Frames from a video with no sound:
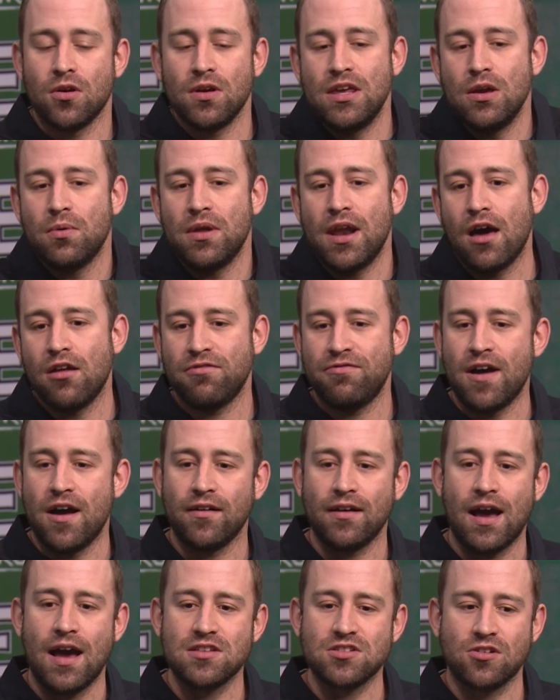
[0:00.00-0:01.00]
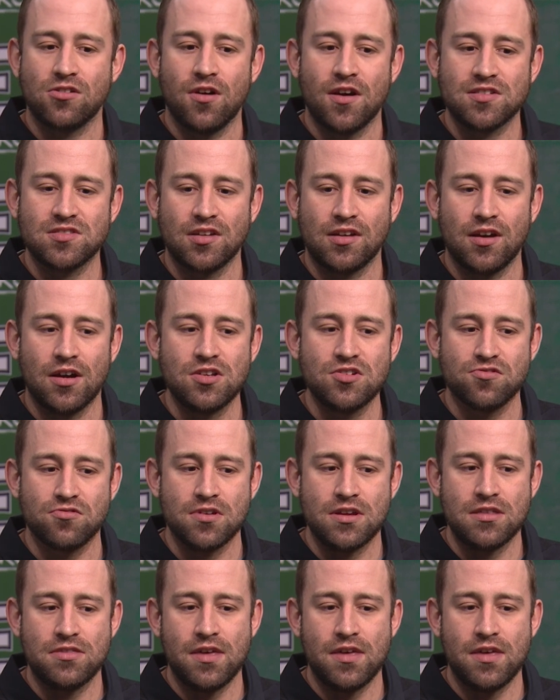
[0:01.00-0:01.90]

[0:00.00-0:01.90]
He went out and found guys across the country